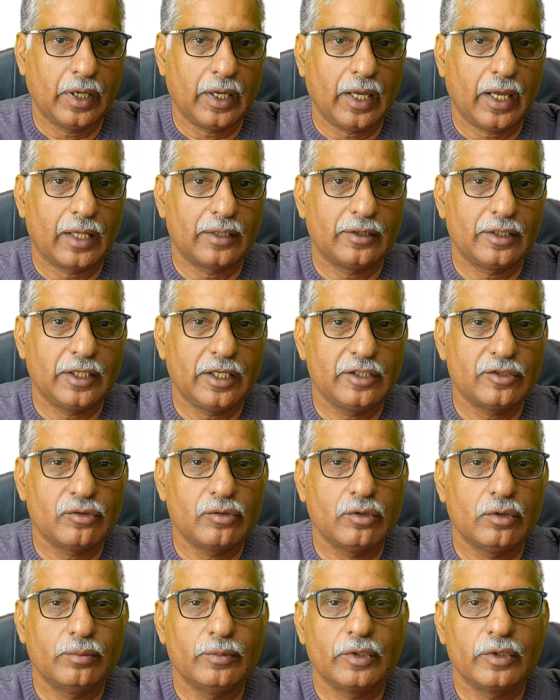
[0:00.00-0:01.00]
And these
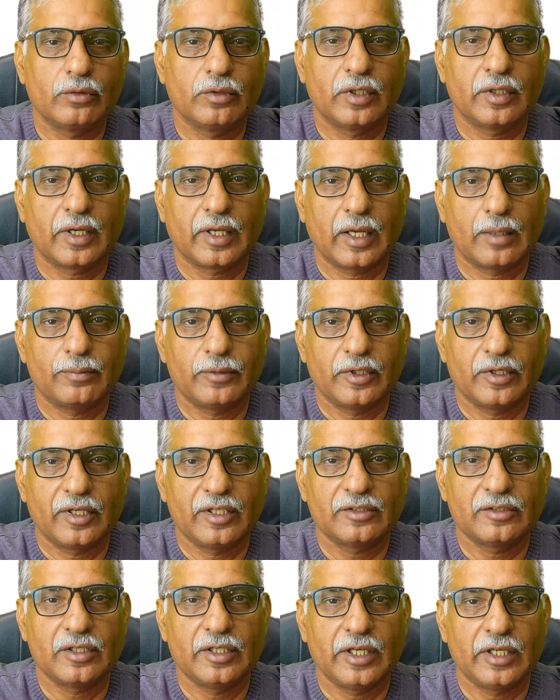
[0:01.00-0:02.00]
glomerular
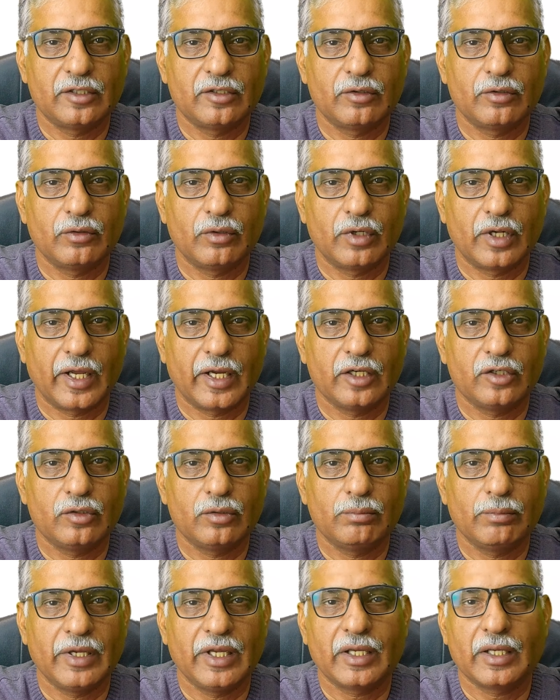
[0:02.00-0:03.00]
capillaries later unite to
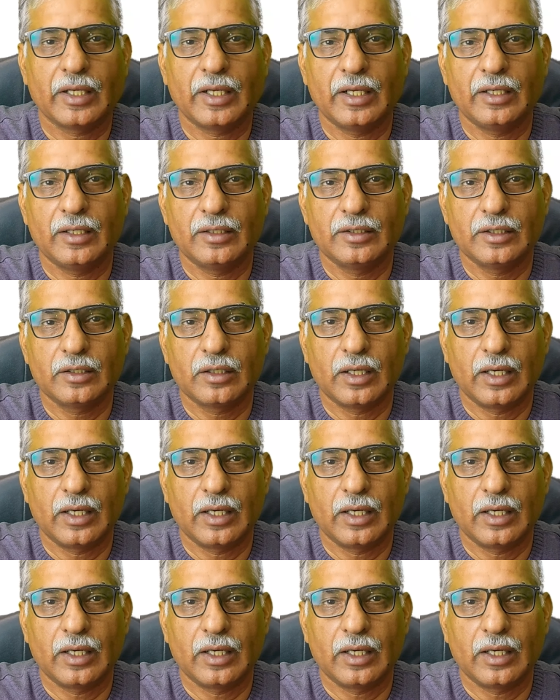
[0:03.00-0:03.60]
make another